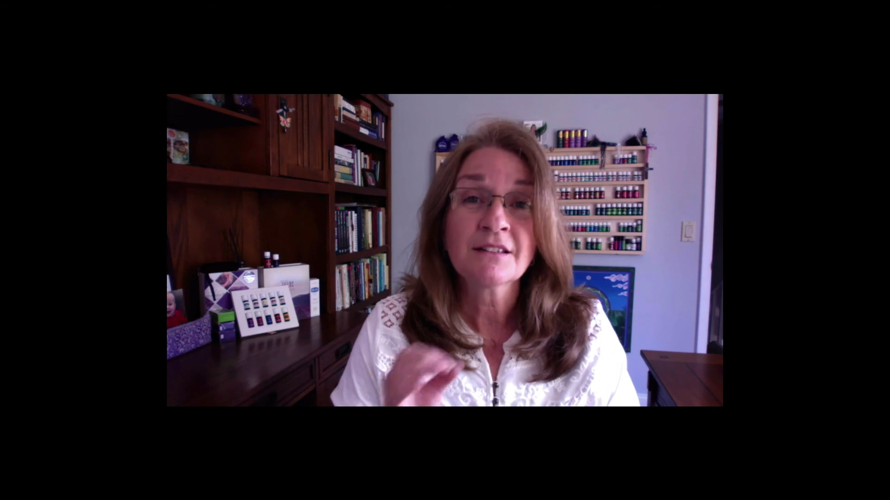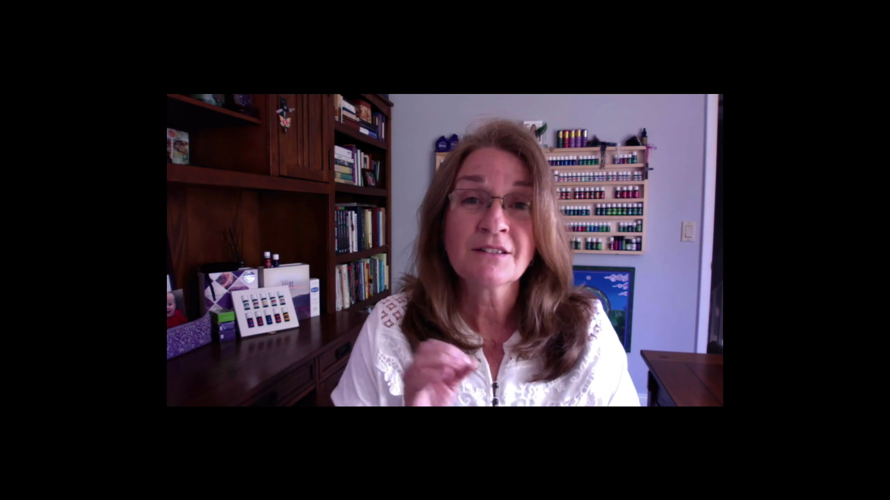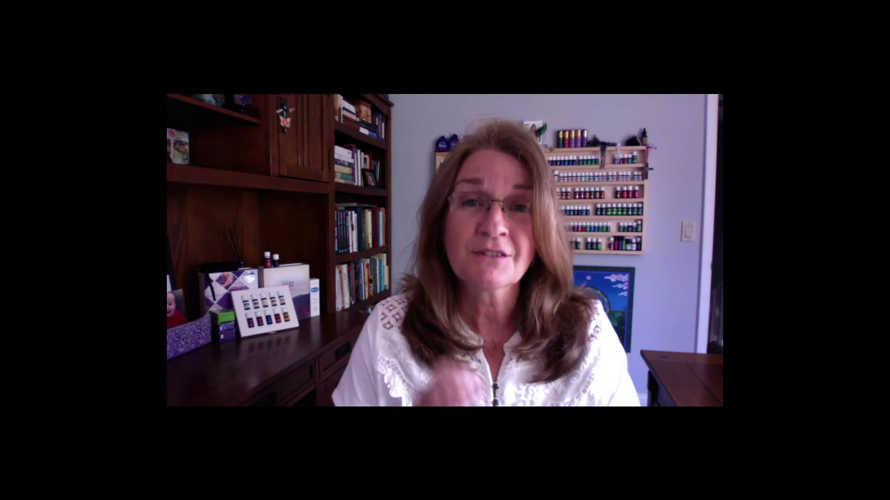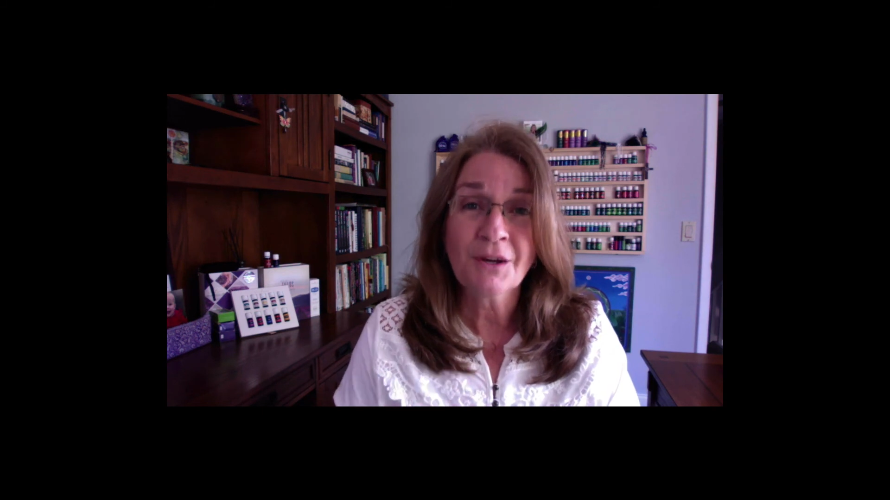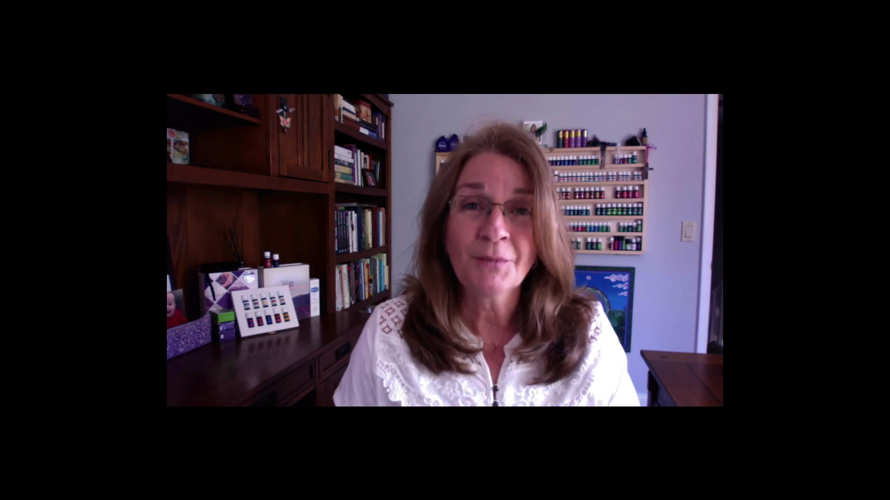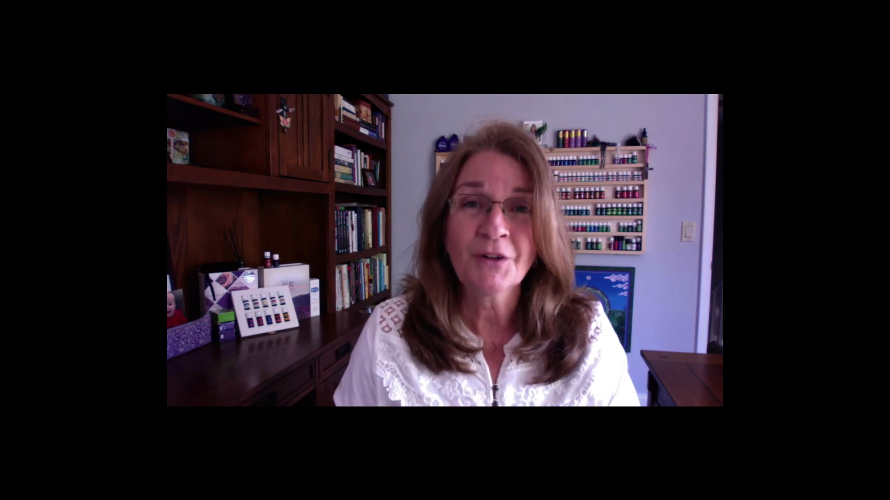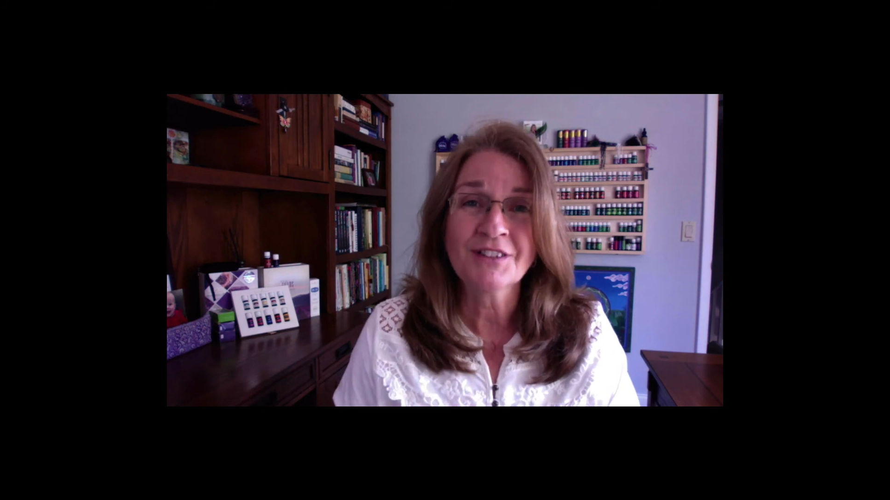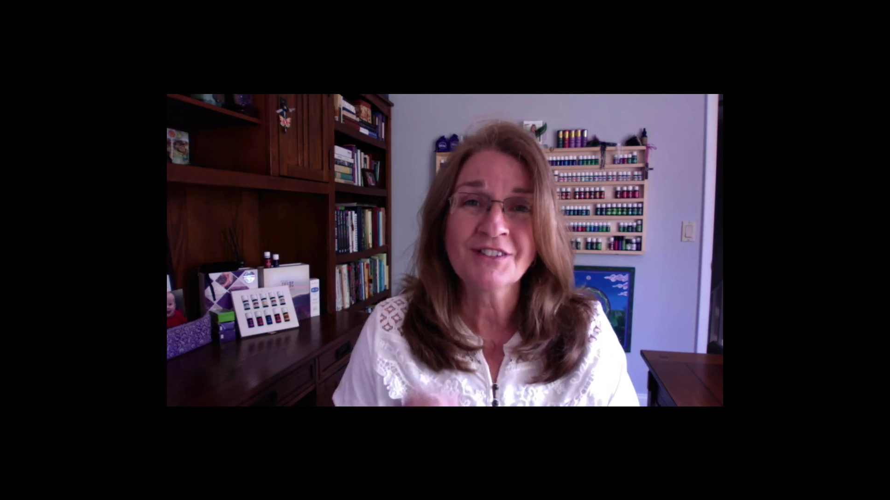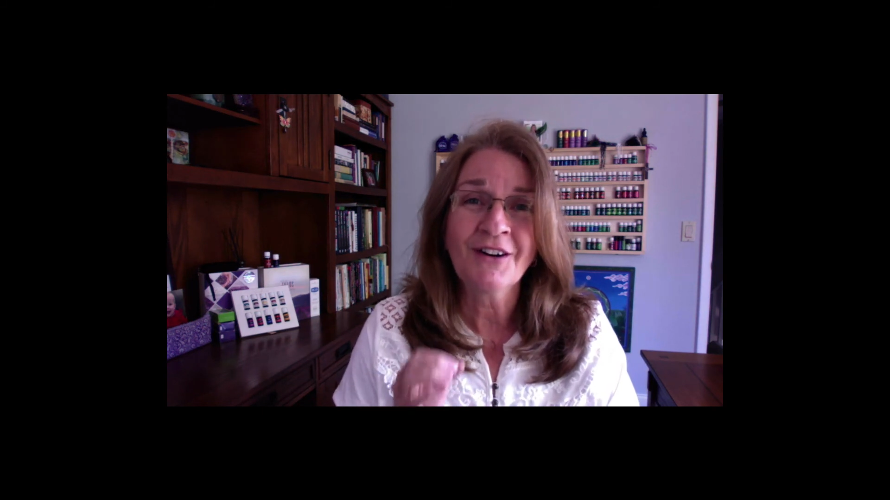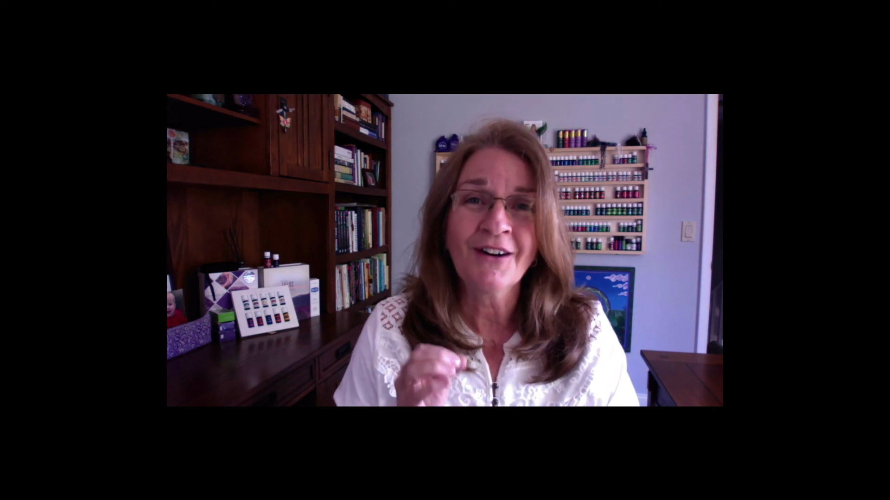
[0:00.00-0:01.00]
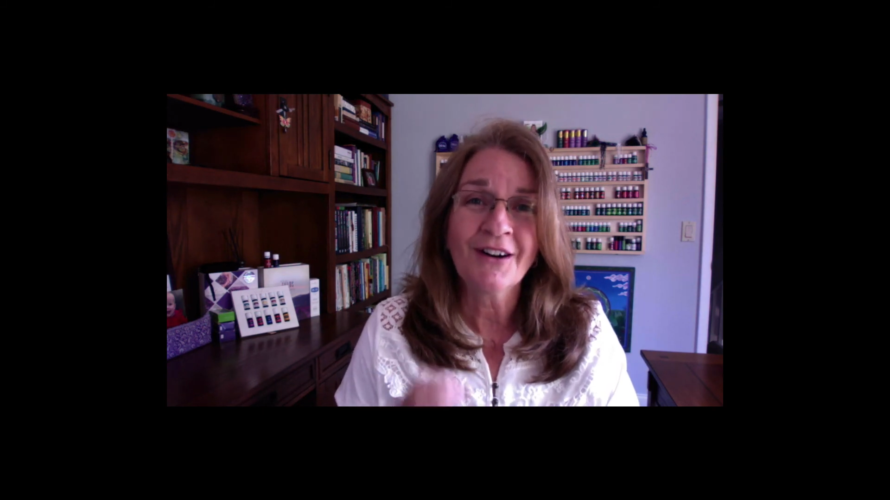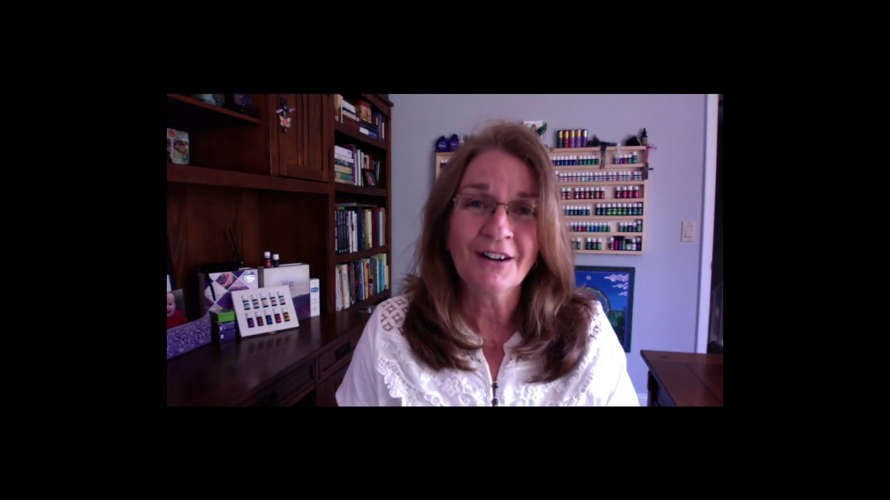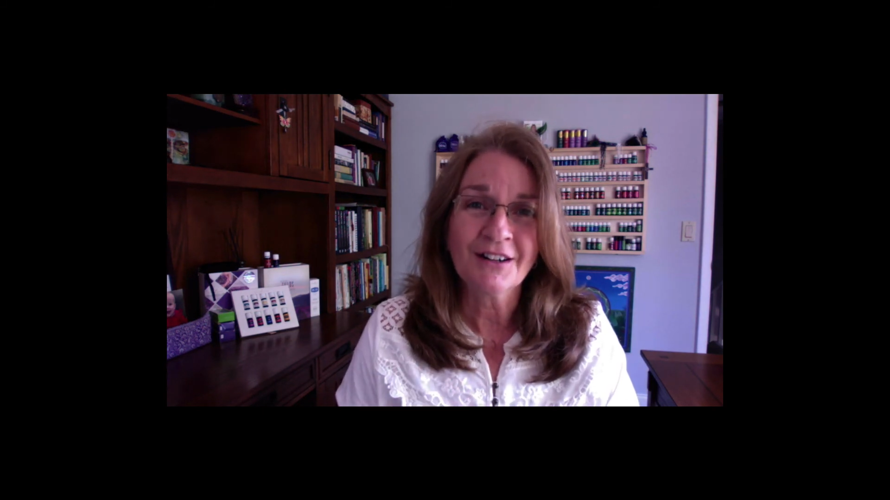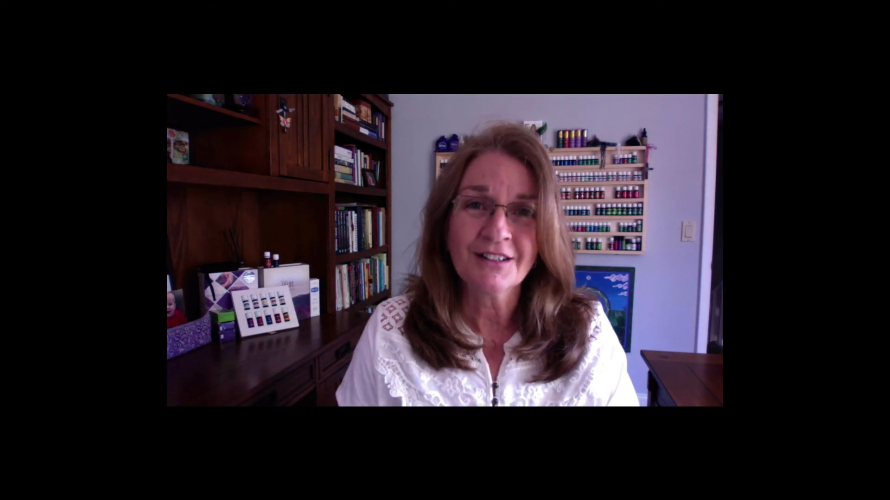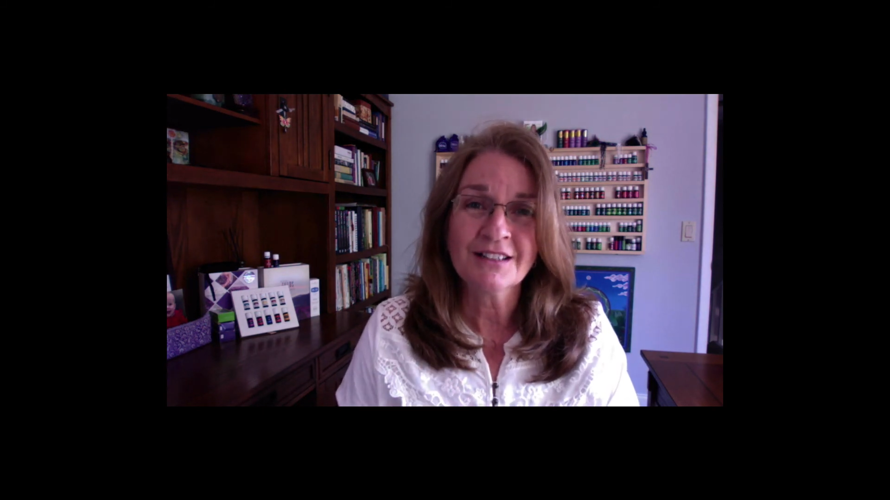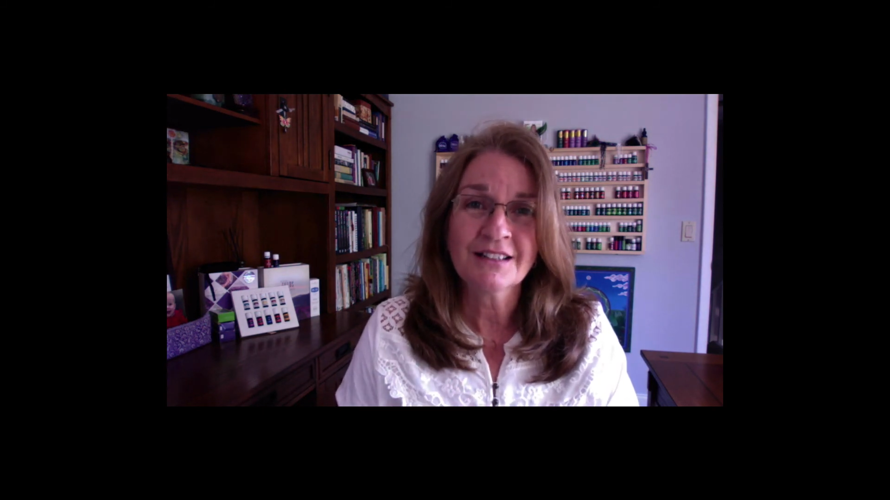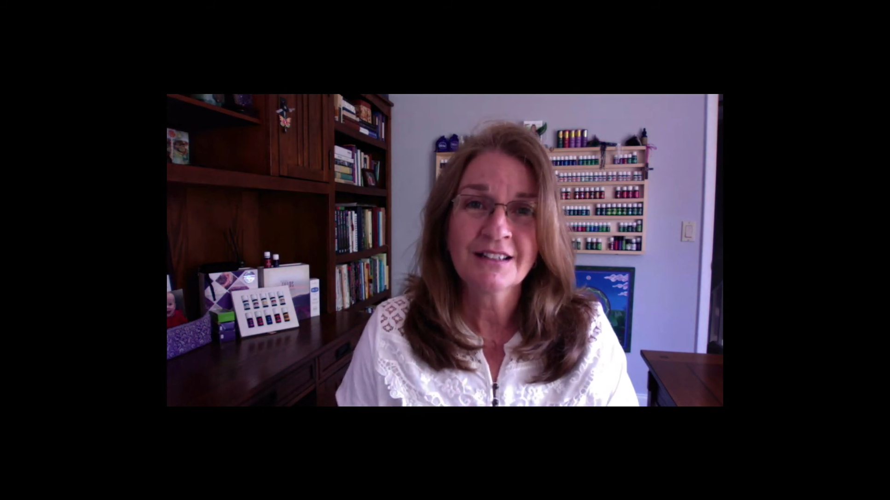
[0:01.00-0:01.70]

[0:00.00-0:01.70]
someone's heart.